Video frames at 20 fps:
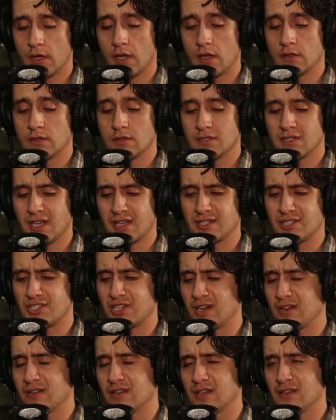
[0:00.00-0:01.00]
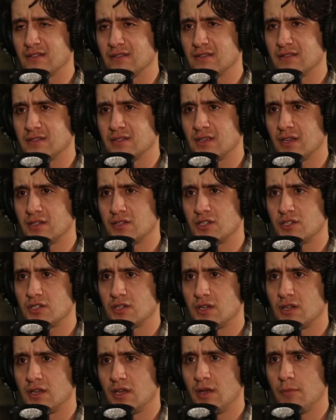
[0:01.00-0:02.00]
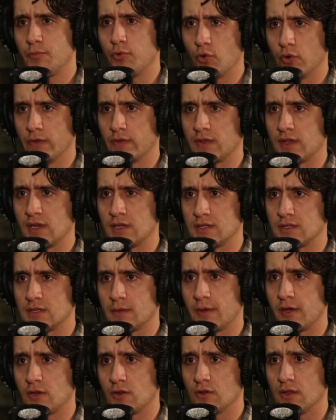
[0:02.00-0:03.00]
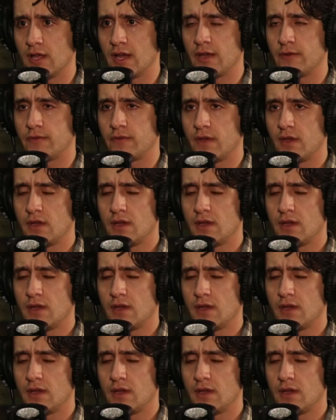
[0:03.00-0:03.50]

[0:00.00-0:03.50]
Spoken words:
And second, sharing such important things about your life